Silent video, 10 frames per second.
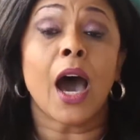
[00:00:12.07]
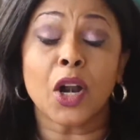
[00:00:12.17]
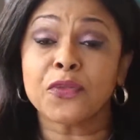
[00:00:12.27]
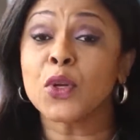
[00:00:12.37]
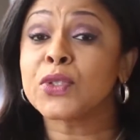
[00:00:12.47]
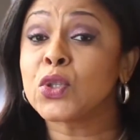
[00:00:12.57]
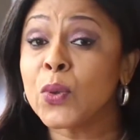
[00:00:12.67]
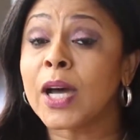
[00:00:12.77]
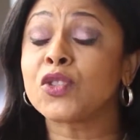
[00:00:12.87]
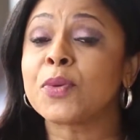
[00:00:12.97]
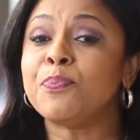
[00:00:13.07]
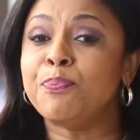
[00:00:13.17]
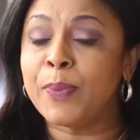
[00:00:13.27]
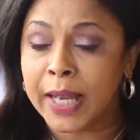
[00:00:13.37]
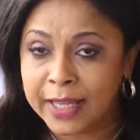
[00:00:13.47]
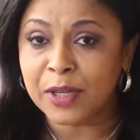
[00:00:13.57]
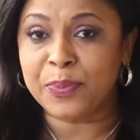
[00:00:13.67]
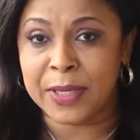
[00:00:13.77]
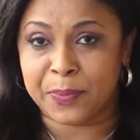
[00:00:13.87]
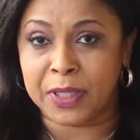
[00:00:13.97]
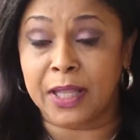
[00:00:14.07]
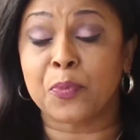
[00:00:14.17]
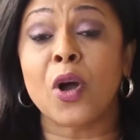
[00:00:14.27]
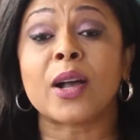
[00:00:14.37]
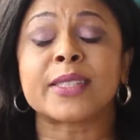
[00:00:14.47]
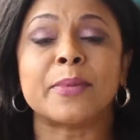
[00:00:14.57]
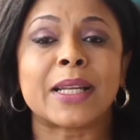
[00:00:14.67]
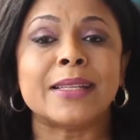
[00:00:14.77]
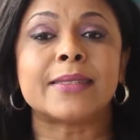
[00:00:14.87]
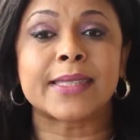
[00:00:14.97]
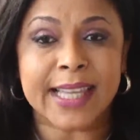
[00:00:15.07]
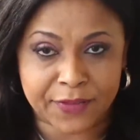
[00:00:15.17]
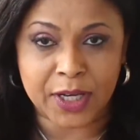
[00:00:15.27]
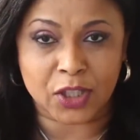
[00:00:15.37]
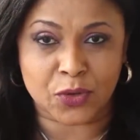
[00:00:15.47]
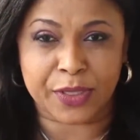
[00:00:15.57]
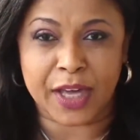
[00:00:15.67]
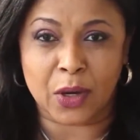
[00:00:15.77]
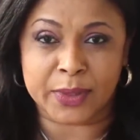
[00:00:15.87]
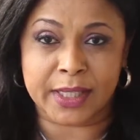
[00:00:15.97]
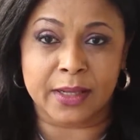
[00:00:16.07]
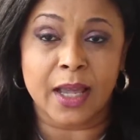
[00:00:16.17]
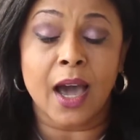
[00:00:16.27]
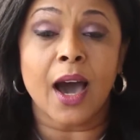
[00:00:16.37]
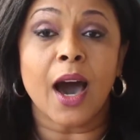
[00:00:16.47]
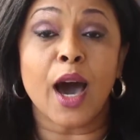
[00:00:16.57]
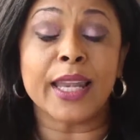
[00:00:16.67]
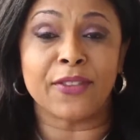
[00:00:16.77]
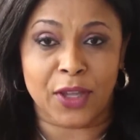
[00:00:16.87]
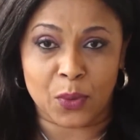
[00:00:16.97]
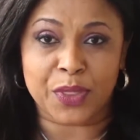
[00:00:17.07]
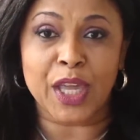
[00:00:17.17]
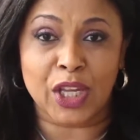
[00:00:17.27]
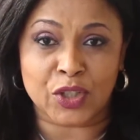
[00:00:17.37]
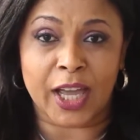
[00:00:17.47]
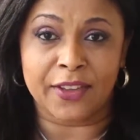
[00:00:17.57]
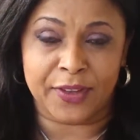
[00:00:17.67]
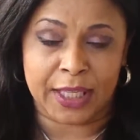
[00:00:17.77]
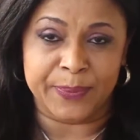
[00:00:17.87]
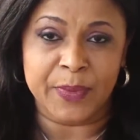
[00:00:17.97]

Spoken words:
Out of those 200 million people, approximately 700,000 are living with HIV.